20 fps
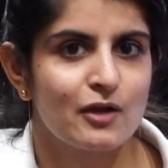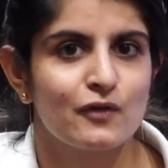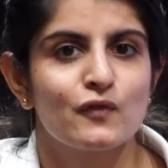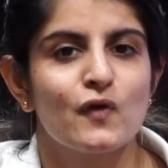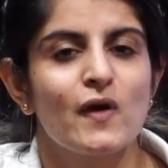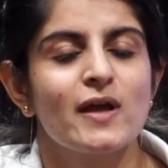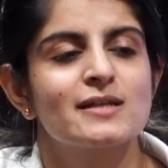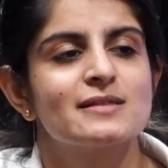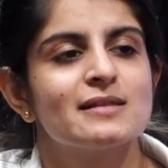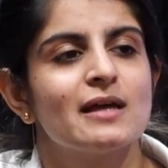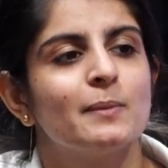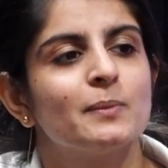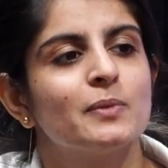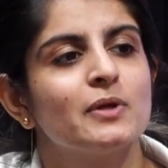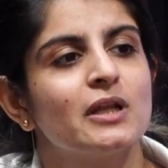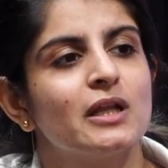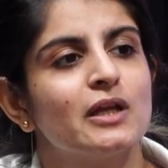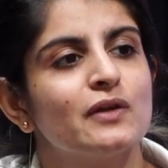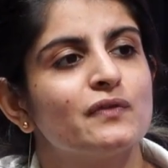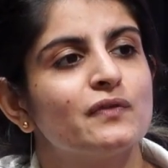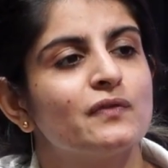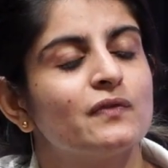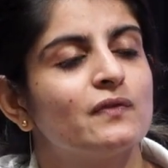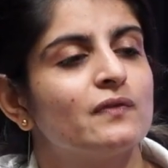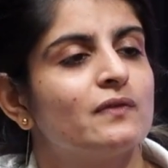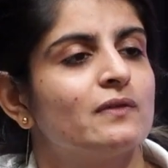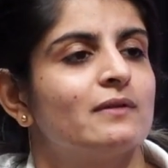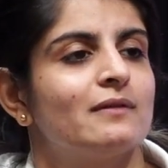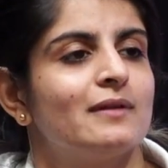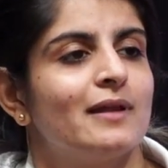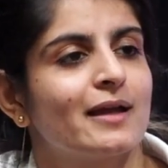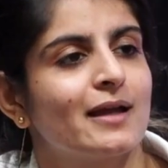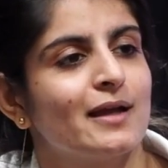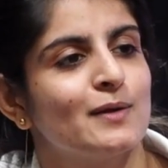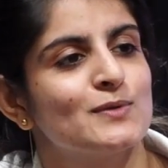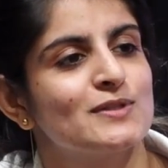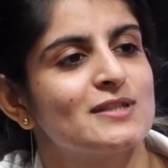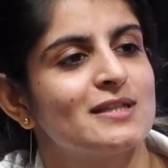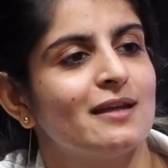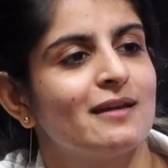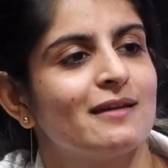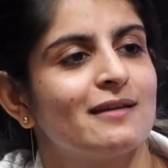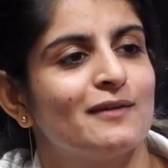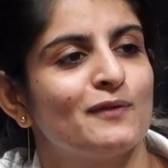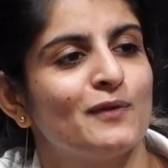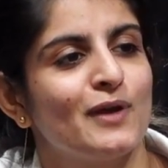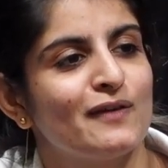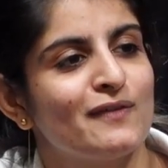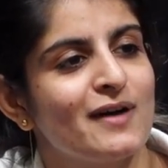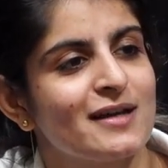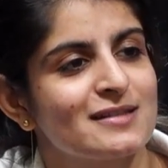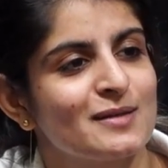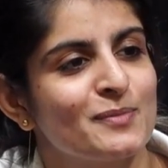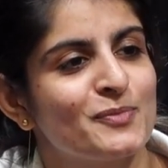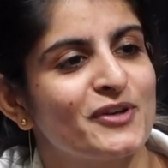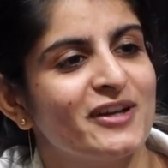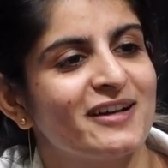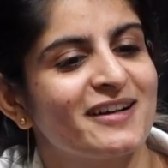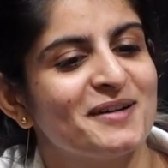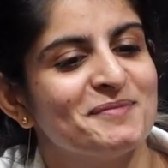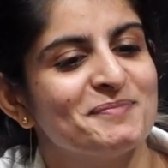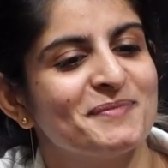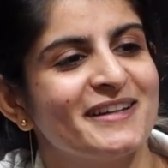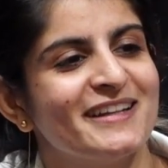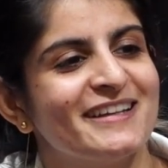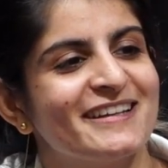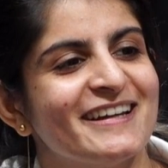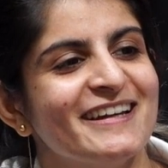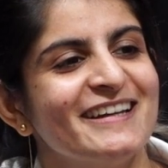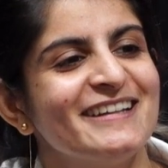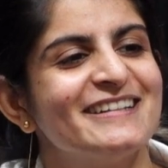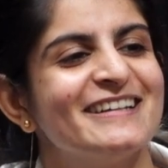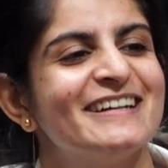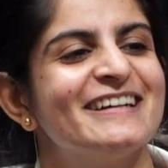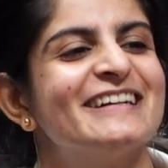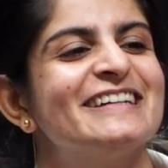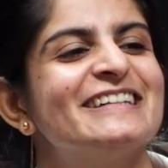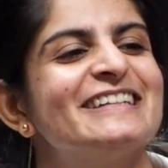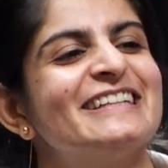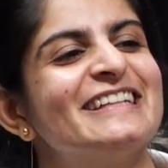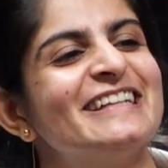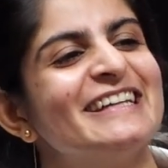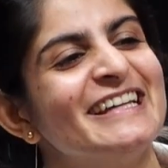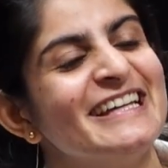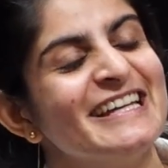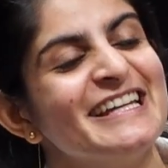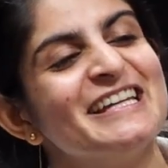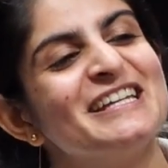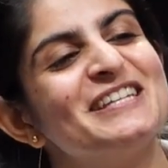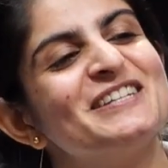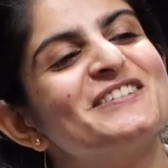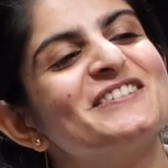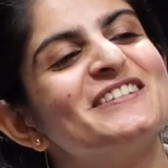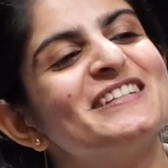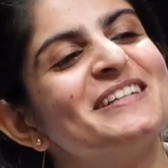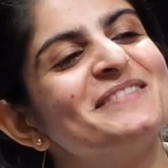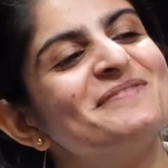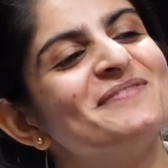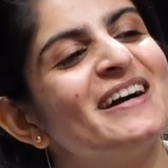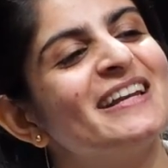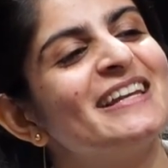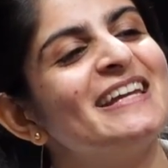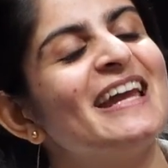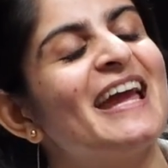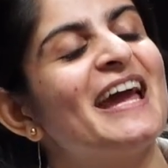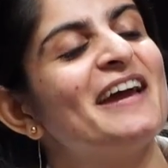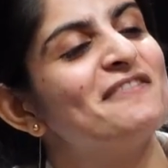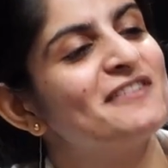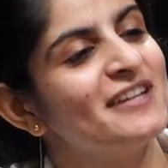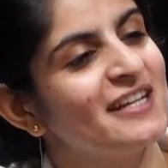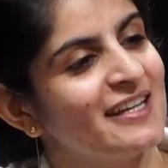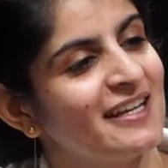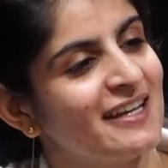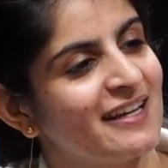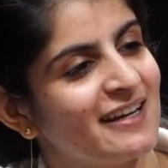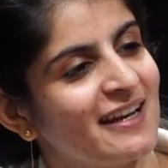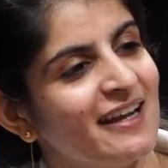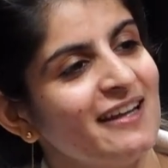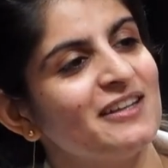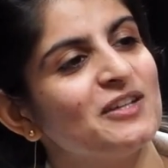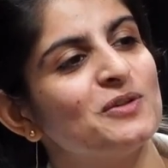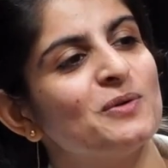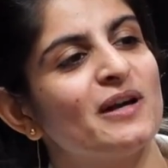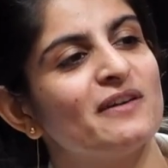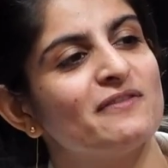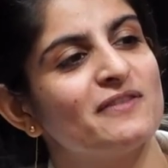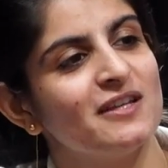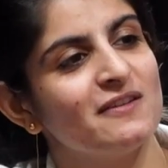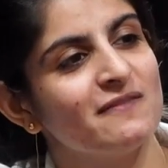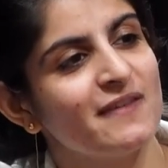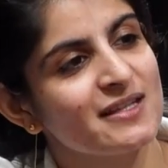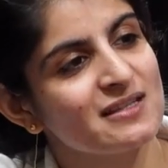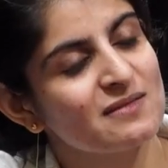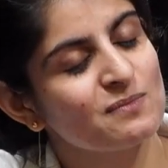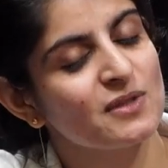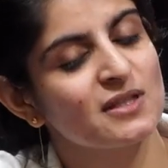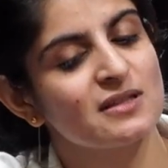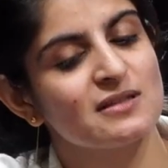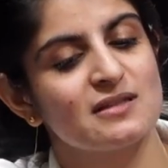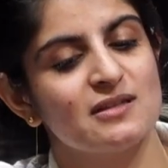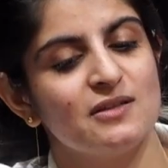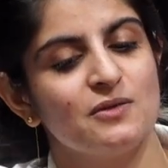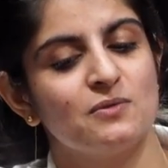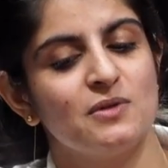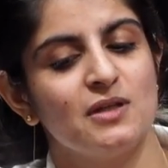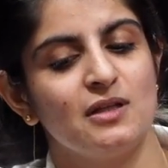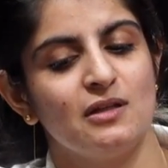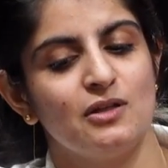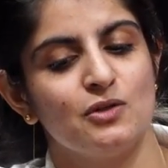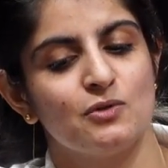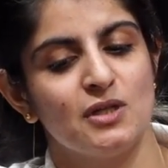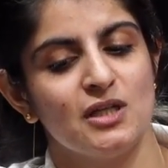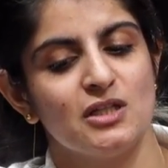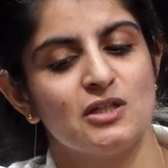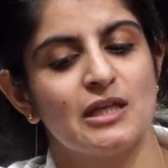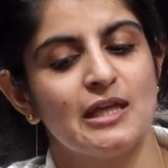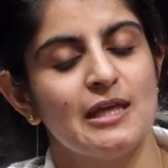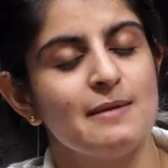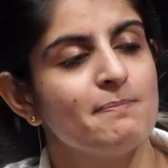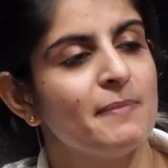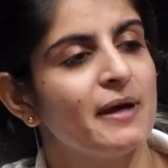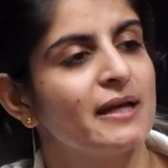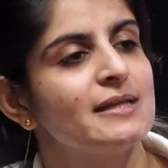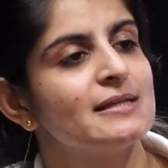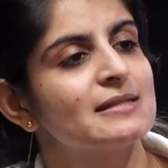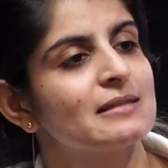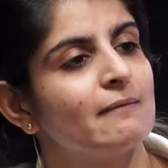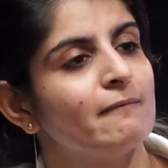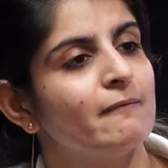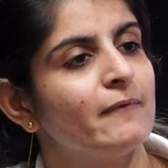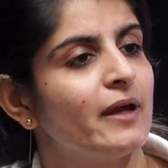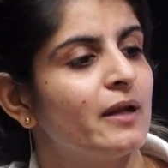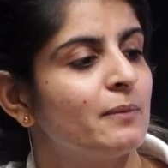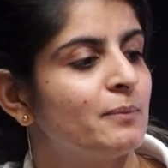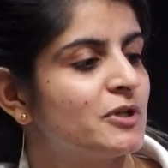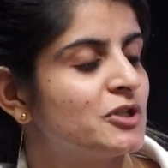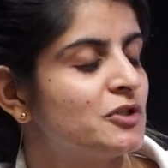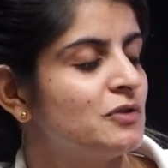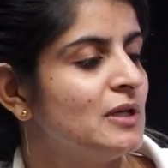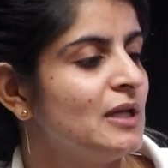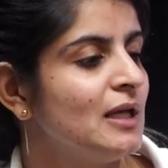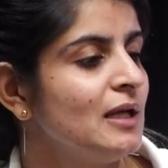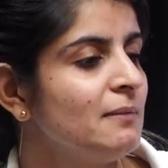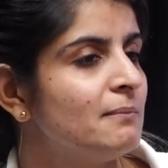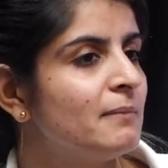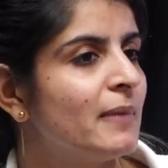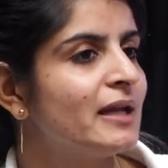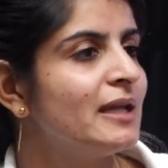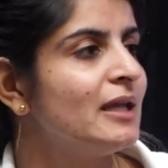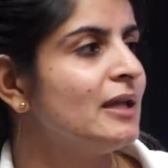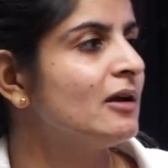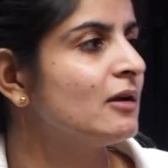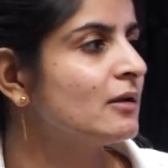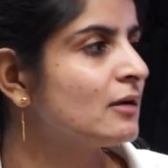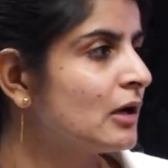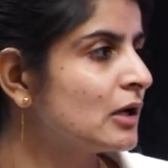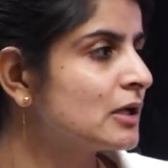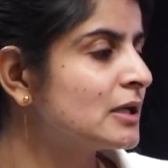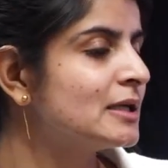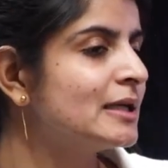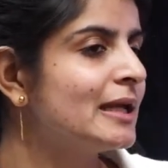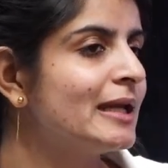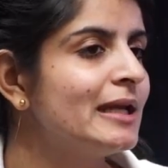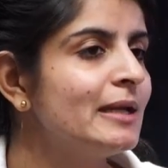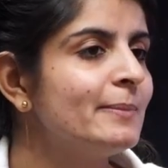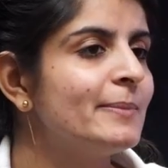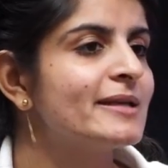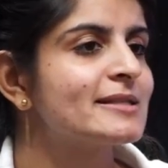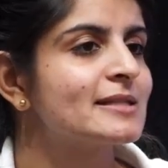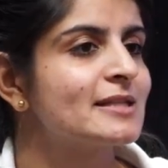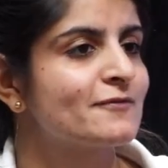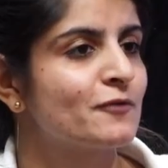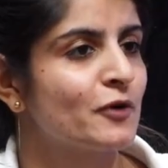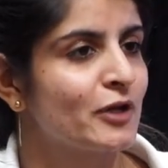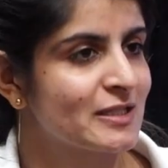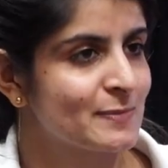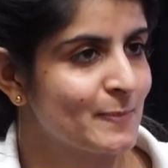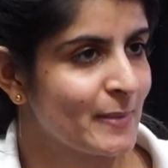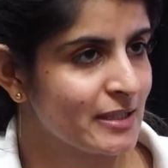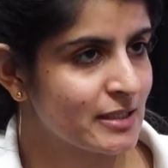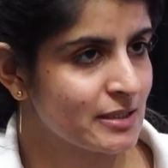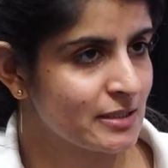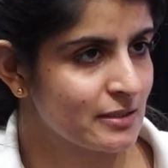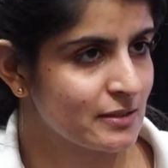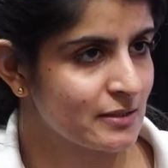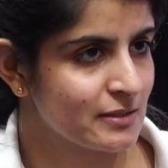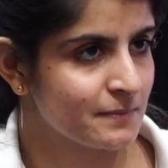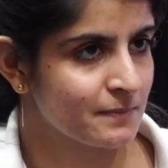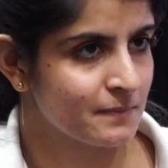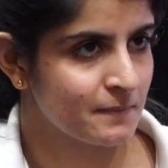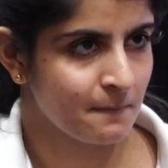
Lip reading: For example, if, like I was saying, we have ASHAPRIYA company, right? You need money every day, like you have investments, you need to keep money somewhere, but you need money on a daily basis for expenses.